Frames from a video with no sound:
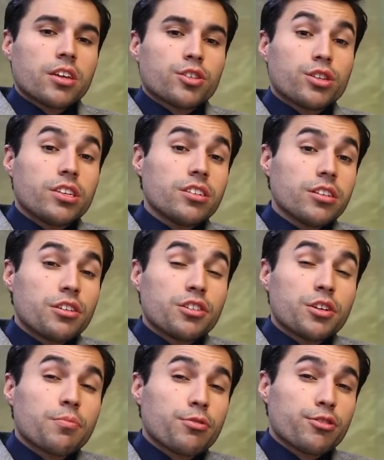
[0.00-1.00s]
So these
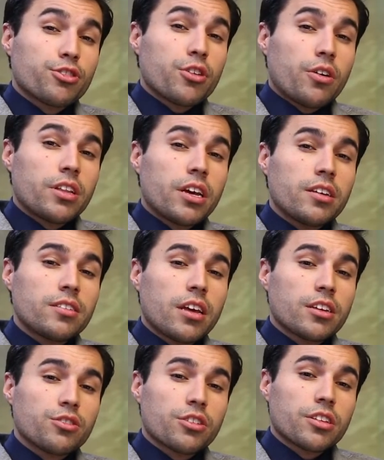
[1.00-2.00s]
learning personas,
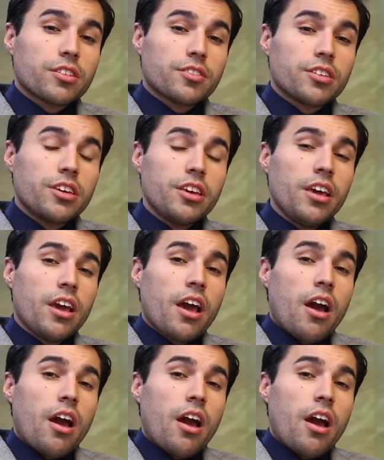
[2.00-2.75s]
as you're going to see,